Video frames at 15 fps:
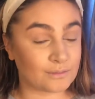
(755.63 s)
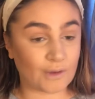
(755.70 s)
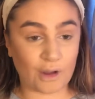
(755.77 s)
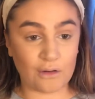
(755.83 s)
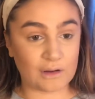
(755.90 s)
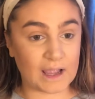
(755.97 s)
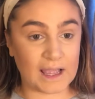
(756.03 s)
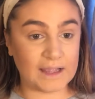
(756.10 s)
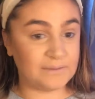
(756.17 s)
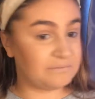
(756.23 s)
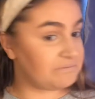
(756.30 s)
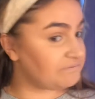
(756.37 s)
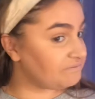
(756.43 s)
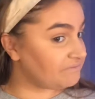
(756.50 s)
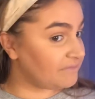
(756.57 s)
Okay,
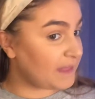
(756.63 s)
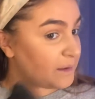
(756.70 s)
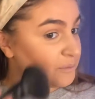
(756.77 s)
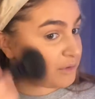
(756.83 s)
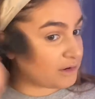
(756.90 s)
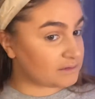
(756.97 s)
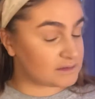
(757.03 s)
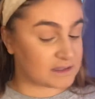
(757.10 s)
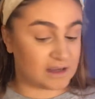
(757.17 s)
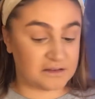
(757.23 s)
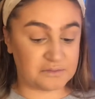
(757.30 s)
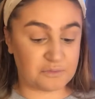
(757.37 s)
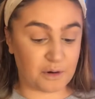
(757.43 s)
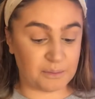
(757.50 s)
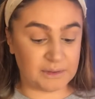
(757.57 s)
that bronzer is
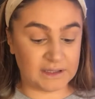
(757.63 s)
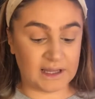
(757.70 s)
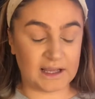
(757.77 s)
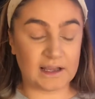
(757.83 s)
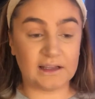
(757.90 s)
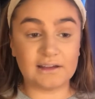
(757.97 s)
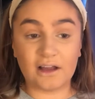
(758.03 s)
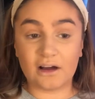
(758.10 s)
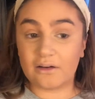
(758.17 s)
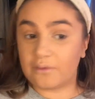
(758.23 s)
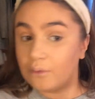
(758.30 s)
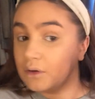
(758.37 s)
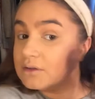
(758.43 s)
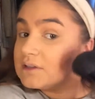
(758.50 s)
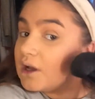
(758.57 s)
probably like a lot of
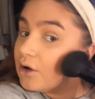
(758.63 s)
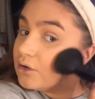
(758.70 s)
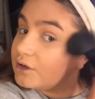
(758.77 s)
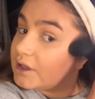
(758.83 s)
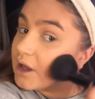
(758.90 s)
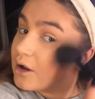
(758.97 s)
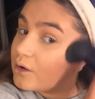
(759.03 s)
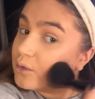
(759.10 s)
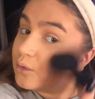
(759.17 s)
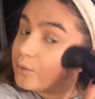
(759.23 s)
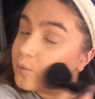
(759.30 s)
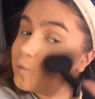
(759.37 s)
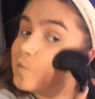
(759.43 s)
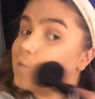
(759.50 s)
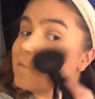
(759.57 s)
ones I already own.
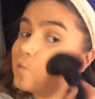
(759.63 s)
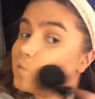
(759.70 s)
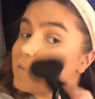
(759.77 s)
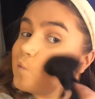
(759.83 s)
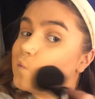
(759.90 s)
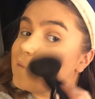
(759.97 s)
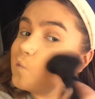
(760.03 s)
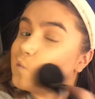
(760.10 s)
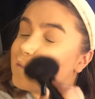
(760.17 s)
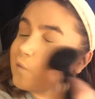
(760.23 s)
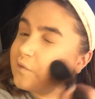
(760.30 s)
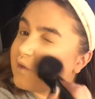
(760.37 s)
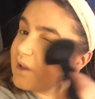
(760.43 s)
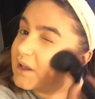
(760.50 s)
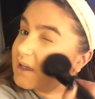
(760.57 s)
I
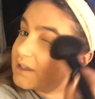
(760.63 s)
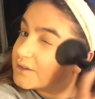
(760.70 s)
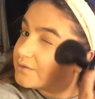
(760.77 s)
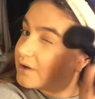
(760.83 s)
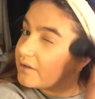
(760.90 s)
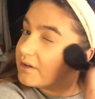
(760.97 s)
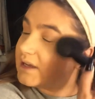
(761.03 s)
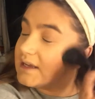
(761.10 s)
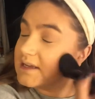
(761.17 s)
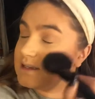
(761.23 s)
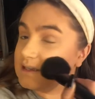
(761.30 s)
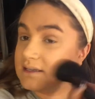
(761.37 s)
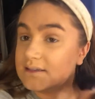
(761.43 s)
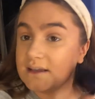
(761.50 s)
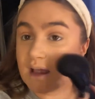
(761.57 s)
feel like it's very
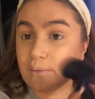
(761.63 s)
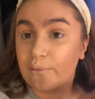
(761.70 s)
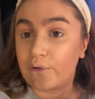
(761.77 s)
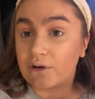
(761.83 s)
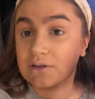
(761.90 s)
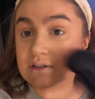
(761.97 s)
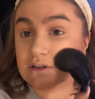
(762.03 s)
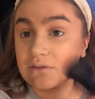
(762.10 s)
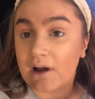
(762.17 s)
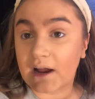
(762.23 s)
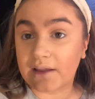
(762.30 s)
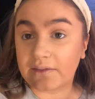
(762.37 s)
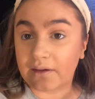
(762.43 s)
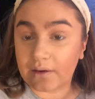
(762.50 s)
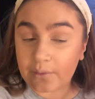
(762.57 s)
easy to get bronzer
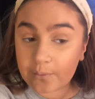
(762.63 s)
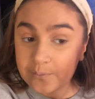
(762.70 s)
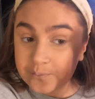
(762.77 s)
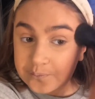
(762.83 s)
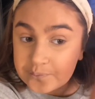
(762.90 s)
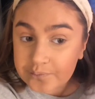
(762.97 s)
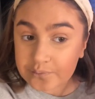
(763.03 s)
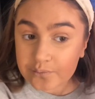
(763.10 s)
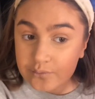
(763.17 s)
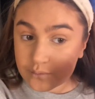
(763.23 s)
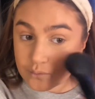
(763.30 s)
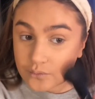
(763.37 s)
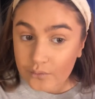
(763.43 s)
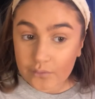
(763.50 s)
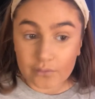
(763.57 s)
right though.
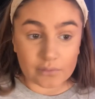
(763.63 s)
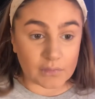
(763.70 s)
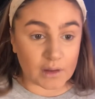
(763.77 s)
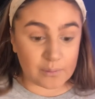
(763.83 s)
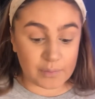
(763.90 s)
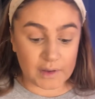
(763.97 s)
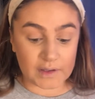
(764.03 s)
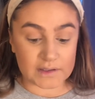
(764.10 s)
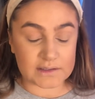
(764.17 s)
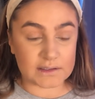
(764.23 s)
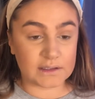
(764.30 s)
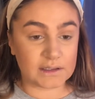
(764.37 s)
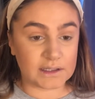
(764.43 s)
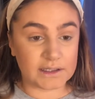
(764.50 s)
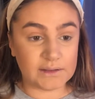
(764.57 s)

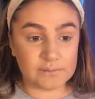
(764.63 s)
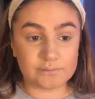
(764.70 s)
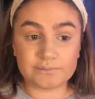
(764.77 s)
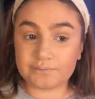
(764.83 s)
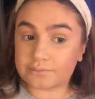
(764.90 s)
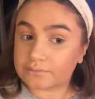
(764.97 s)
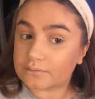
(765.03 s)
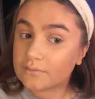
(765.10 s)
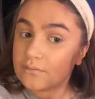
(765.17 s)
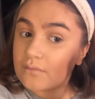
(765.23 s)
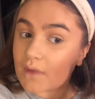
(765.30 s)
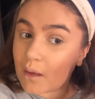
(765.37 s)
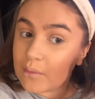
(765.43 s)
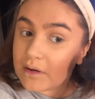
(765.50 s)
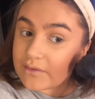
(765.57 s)
Personally,
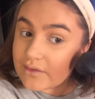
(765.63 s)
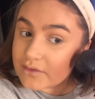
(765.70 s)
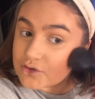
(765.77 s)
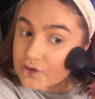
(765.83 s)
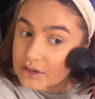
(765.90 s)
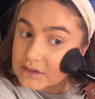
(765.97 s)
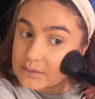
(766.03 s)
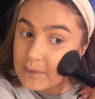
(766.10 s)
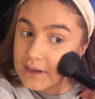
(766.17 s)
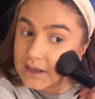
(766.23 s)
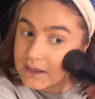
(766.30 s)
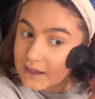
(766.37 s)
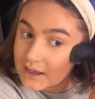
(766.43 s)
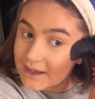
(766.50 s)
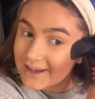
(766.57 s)
I mean, I've never tried to make
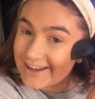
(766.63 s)
it.